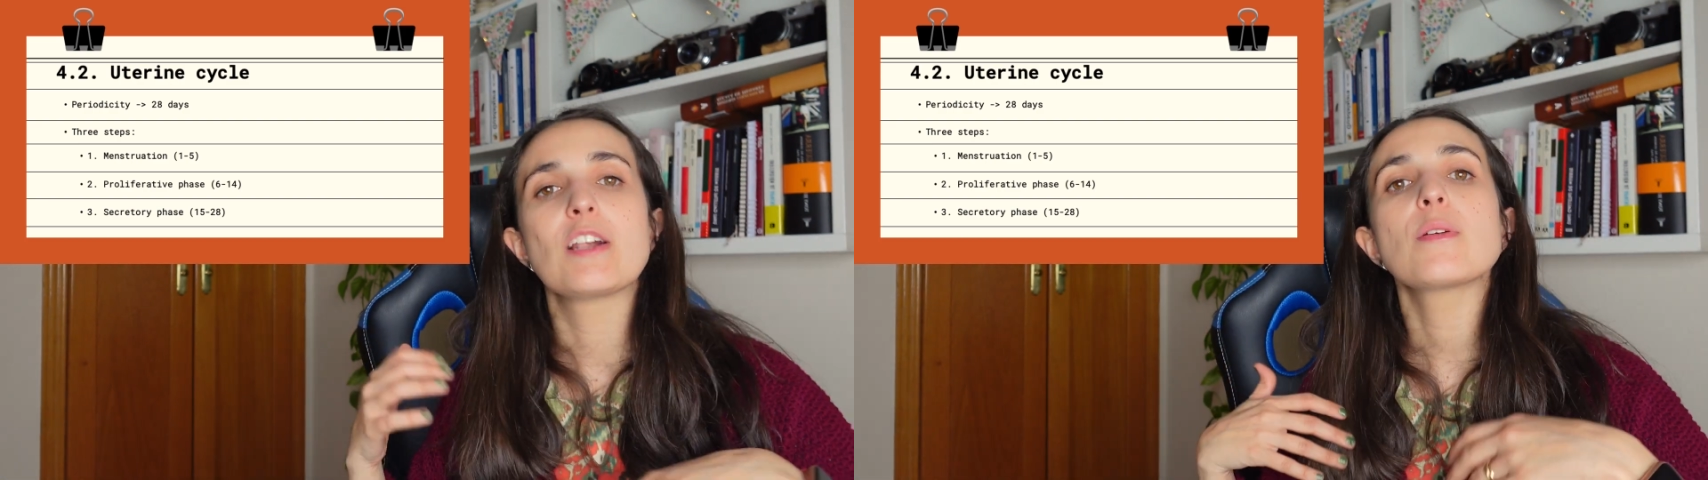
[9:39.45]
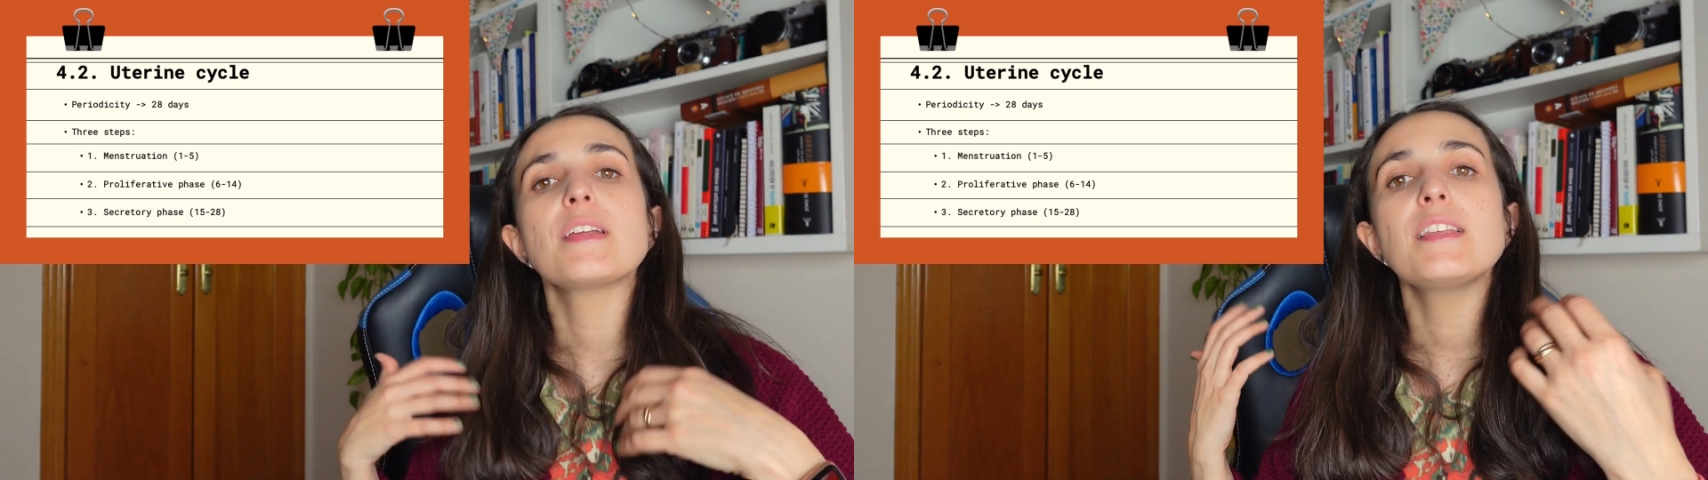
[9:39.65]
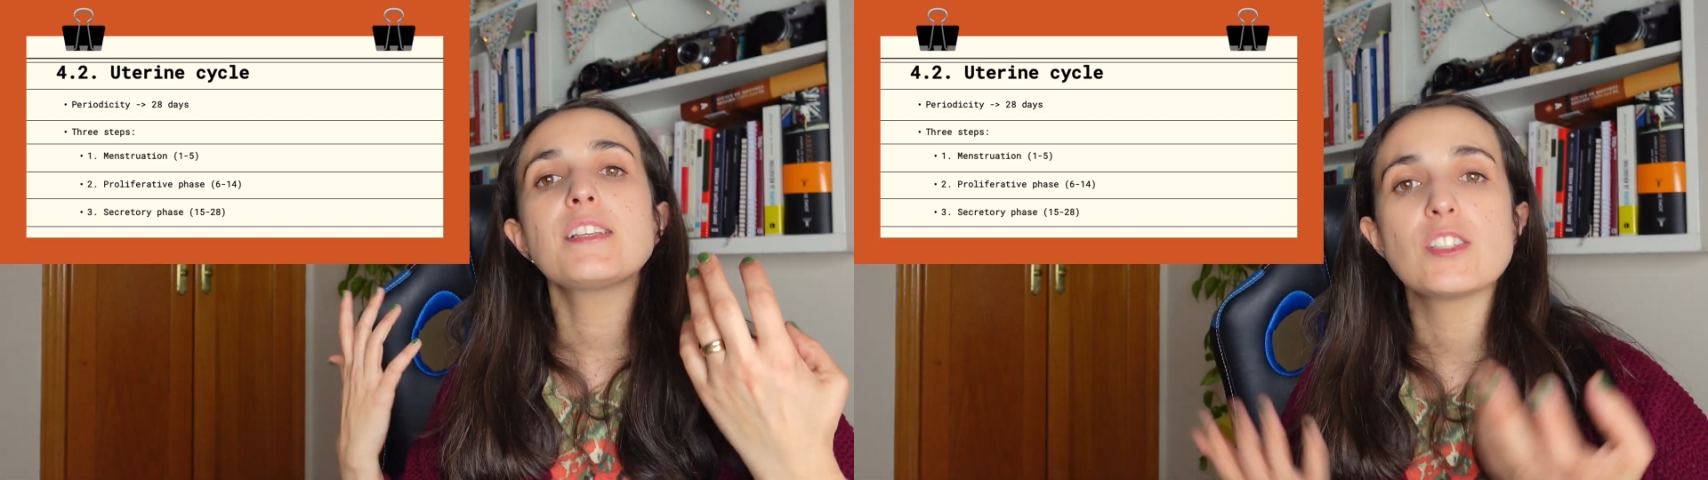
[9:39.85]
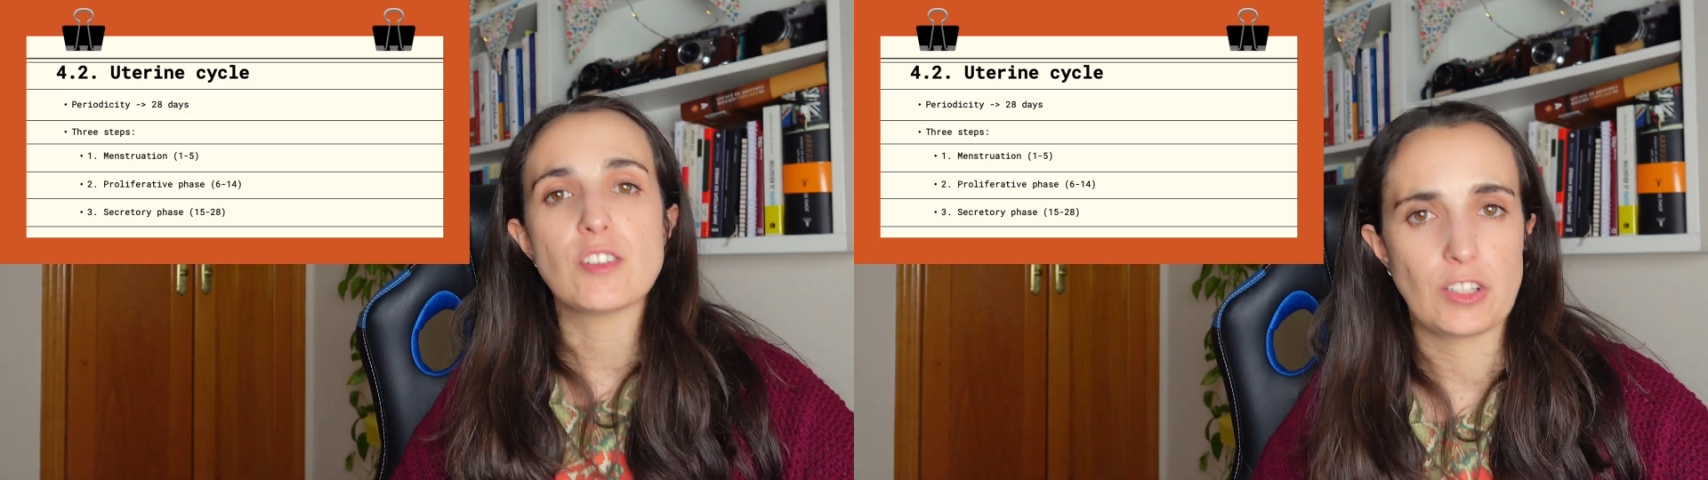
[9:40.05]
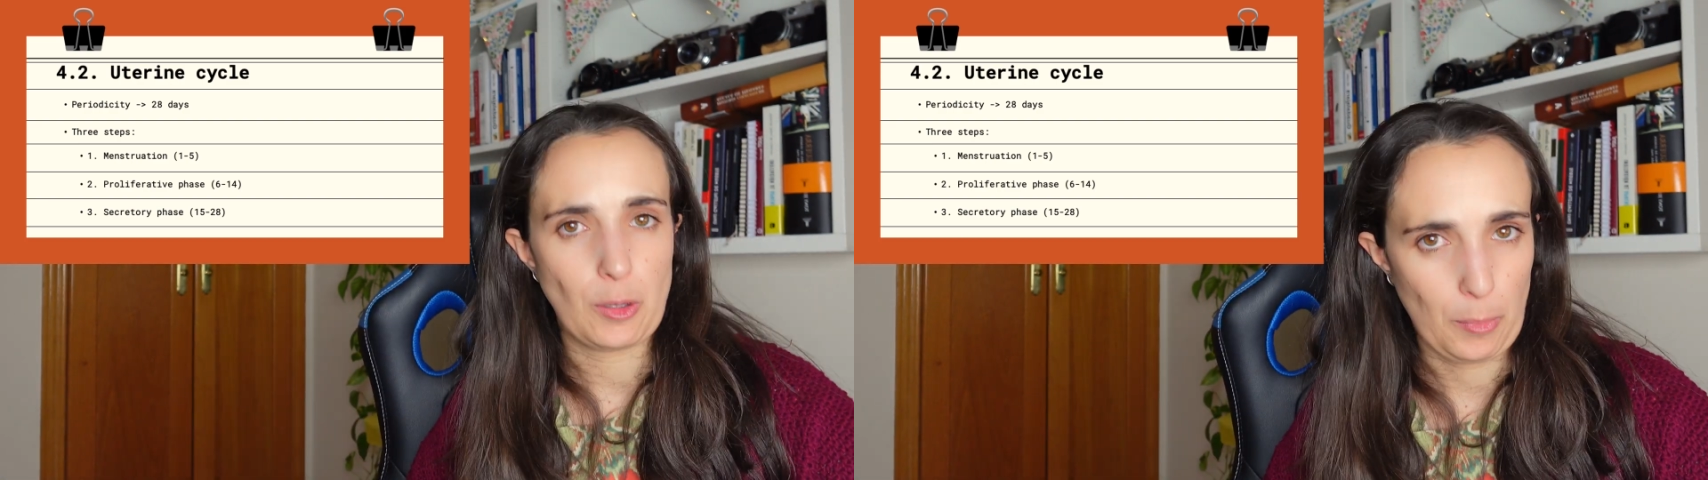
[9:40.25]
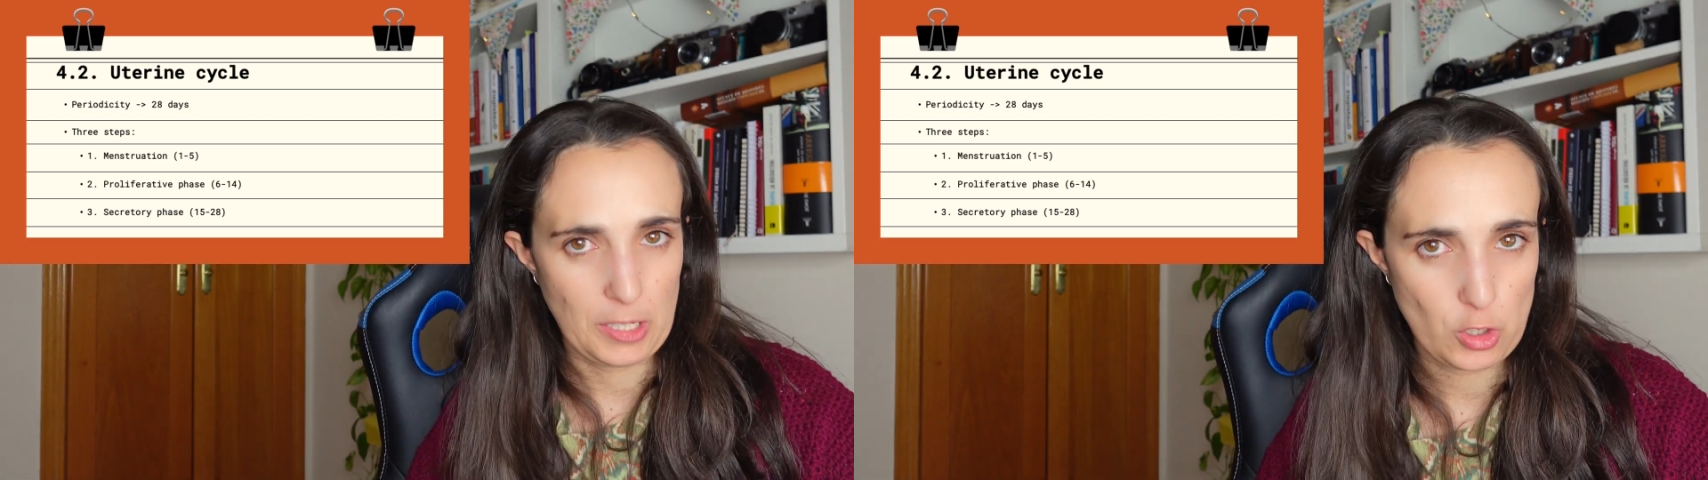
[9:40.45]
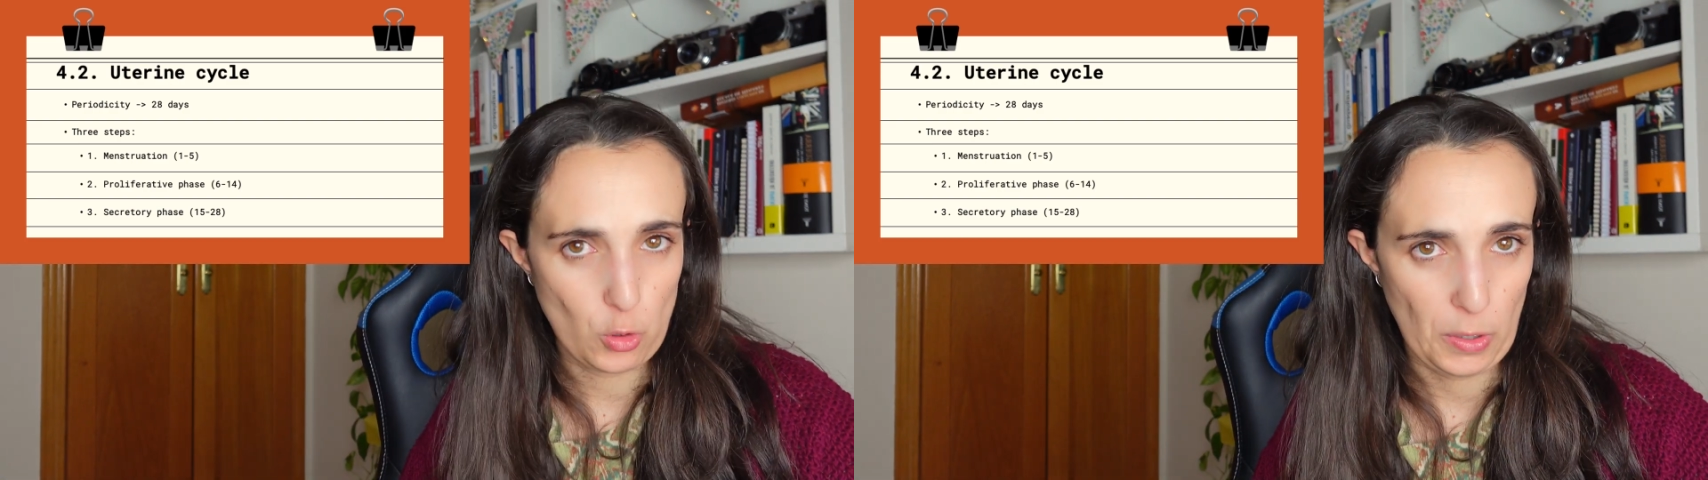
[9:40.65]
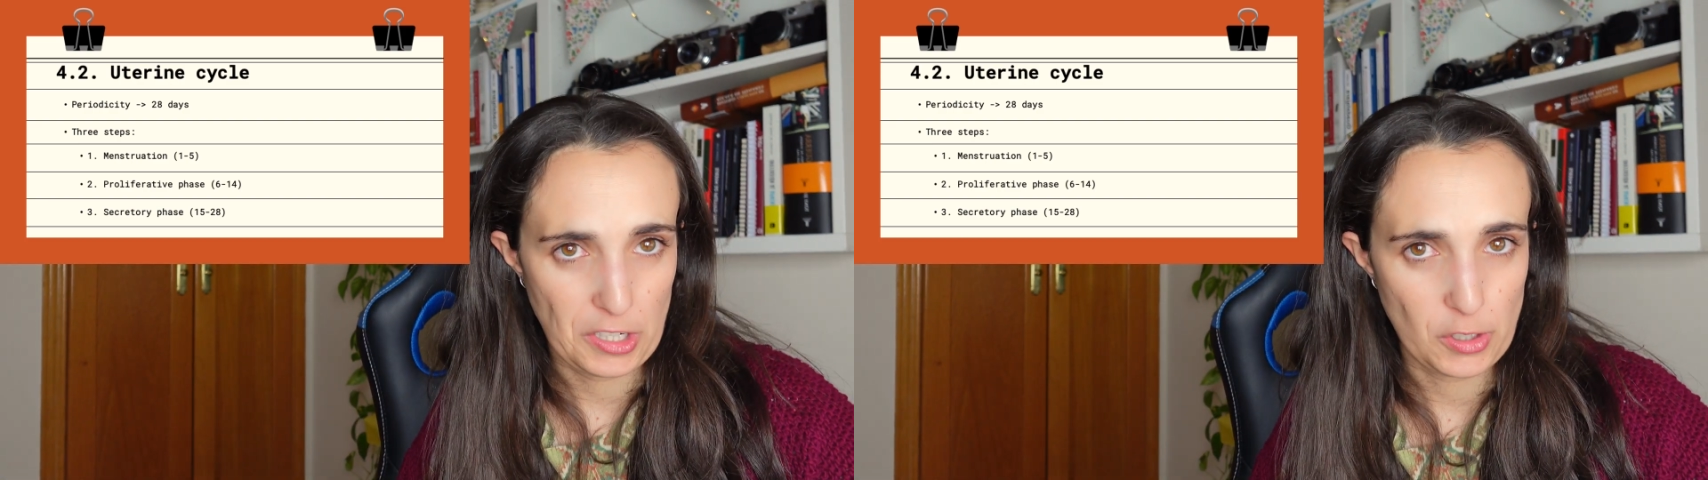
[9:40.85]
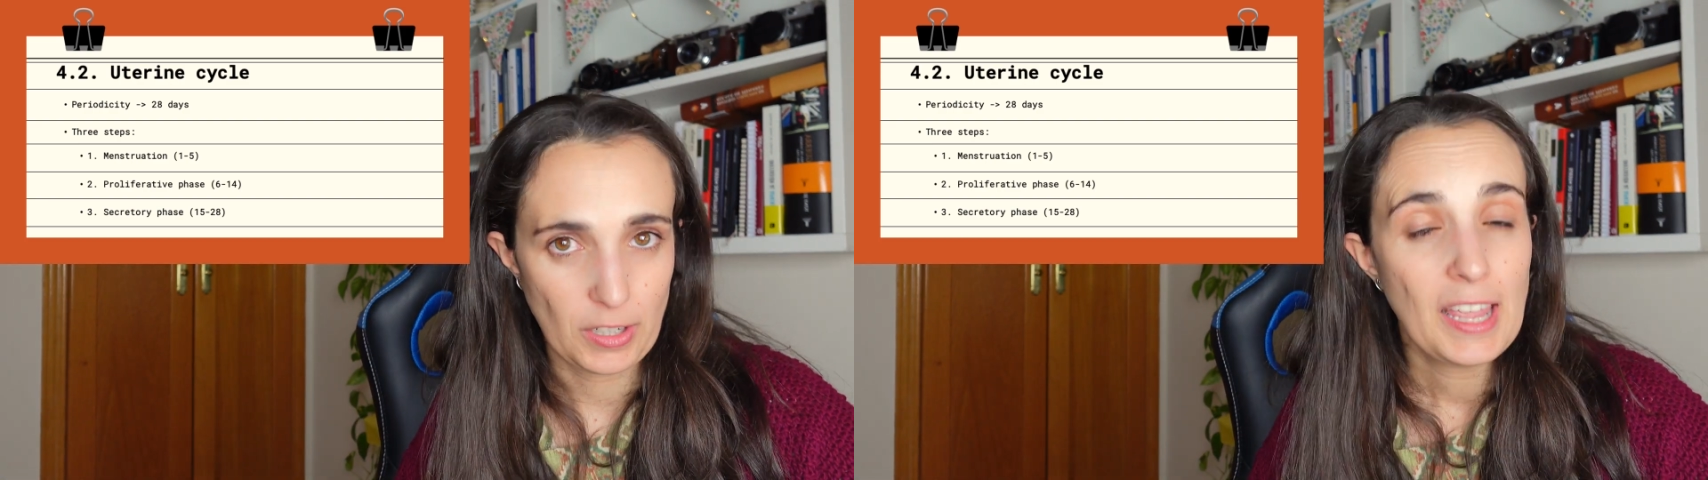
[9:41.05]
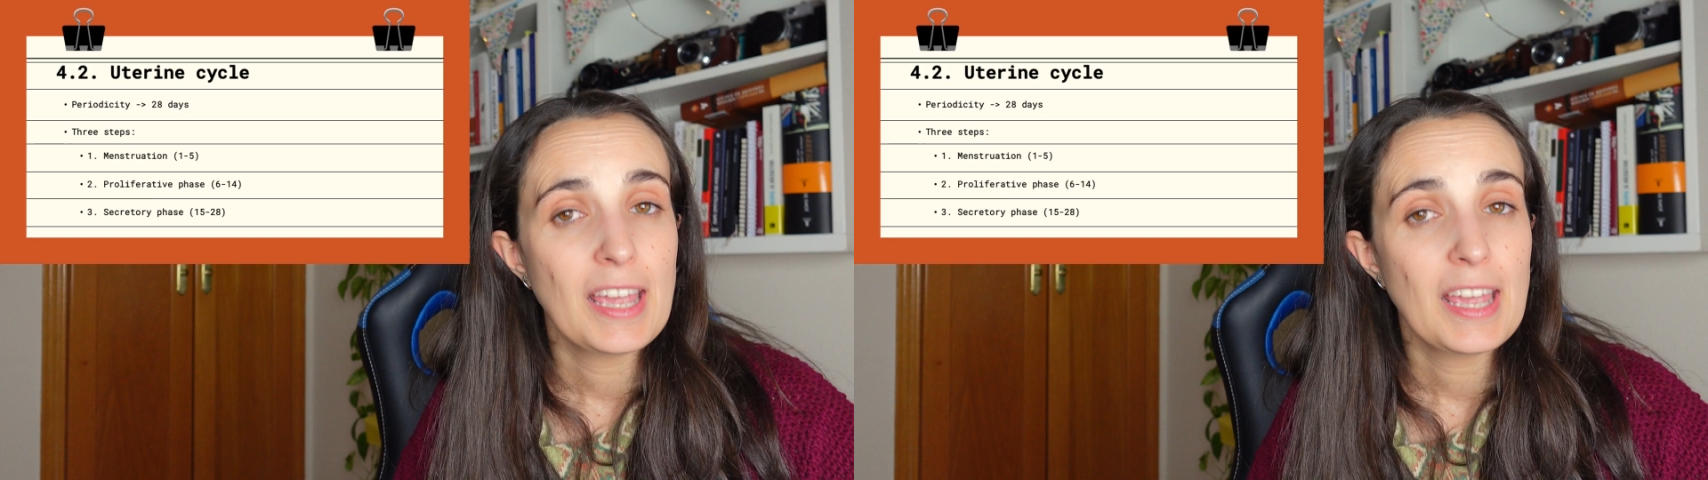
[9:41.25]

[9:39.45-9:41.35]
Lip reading: restart menstruation.